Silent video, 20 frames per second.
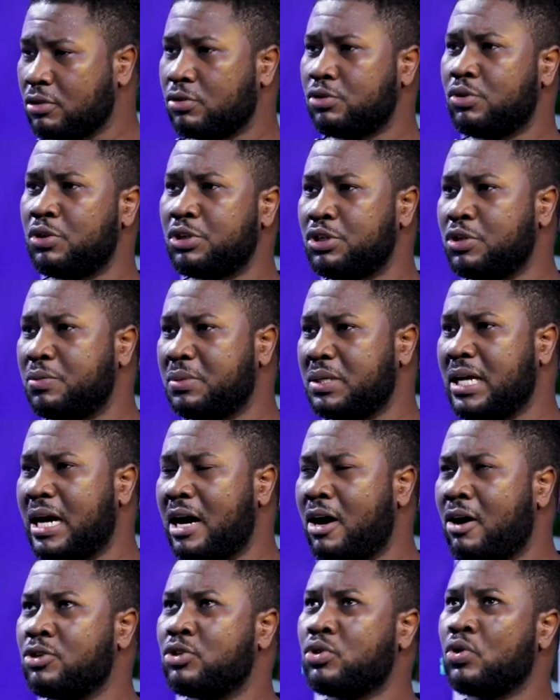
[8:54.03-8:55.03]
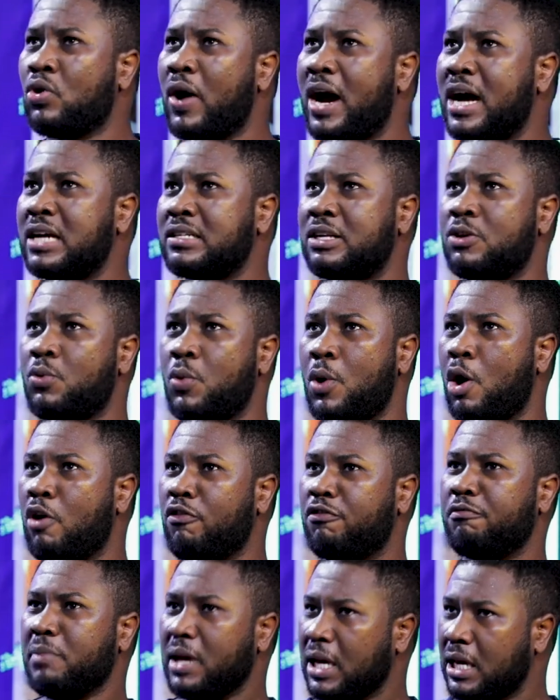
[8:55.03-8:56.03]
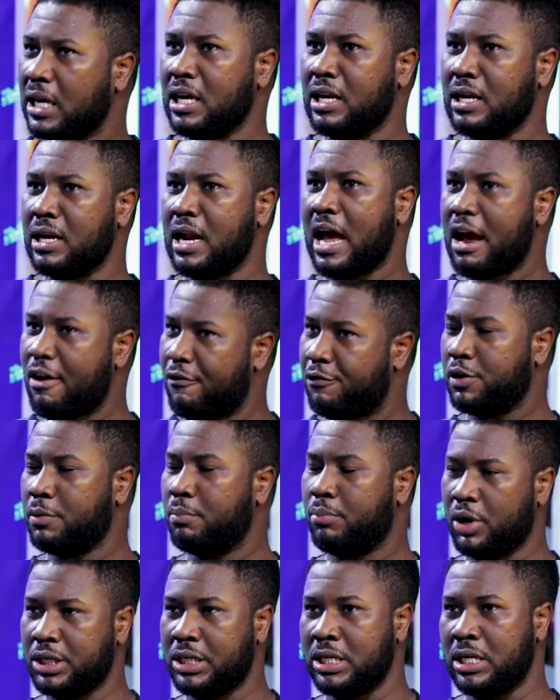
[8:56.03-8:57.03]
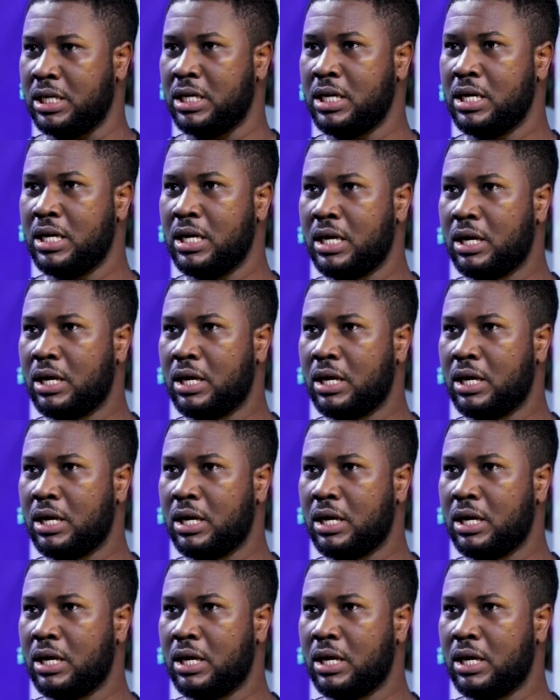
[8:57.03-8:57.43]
Social media also has a way of making everybody